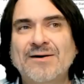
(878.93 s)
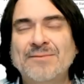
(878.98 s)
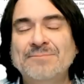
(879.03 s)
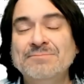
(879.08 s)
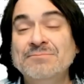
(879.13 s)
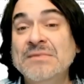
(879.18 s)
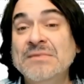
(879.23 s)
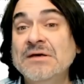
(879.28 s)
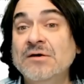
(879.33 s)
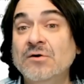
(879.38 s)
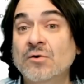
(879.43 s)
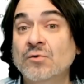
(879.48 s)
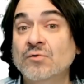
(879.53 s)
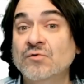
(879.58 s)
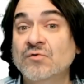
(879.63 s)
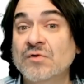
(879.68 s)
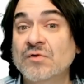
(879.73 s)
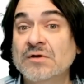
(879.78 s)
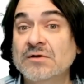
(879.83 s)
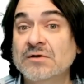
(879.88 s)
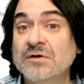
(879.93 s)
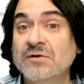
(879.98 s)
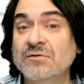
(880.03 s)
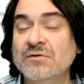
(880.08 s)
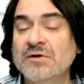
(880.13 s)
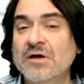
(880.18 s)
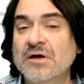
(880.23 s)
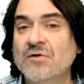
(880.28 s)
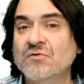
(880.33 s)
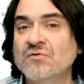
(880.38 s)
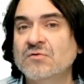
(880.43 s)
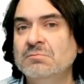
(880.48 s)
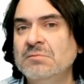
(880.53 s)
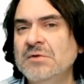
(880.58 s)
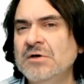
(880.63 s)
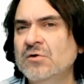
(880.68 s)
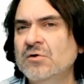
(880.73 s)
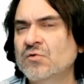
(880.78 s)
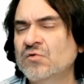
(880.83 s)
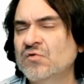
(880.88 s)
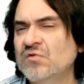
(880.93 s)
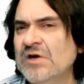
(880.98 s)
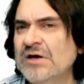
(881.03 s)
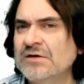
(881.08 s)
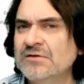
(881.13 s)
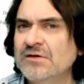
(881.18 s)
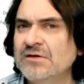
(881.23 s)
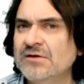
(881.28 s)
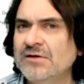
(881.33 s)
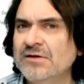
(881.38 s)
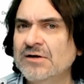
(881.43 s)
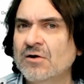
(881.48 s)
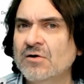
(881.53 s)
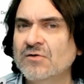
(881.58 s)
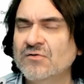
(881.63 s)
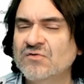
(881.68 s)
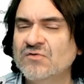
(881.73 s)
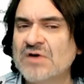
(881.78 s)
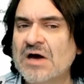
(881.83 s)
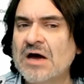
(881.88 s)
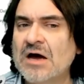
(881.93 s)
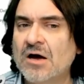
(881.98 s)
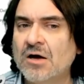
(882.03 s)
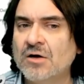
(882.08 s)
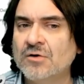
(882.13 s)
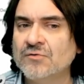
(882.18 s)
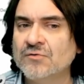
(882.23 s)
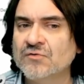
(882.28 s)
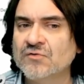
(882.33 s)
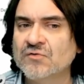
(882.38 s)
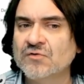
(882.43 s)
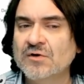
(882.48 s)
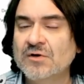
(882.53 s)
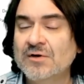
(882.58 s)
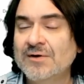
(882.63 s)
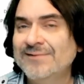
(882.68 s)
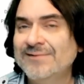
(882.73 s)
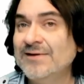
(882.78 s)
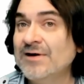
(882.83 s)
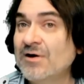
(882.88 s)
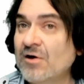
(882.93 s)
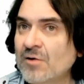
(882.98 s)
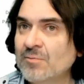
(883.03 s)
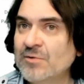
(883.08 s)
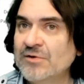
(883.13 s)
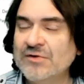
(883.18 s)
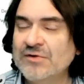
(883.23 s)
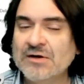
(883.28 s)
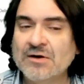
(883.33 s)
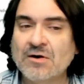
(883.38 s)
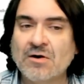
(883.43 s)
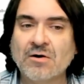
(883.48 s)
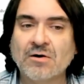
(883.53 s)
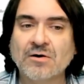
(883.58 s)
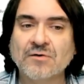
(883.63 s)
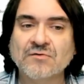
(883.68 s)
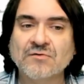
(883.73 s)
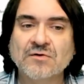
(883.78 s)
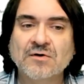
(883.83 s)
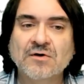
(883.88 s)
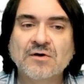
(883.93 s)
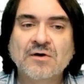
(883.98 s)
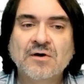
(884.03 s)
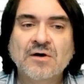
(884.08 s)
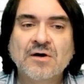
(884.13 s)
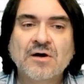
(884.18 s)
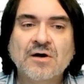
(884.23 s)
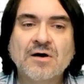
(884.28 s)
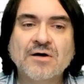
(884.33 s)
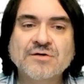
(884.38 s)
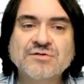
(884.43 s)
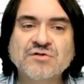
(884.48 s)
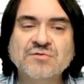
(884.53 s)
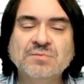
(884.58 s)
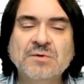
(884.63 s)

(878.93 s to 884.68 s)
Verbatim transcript: Megos than anything else. And Megos technically aren't dolls. They are, but they aren't uh, just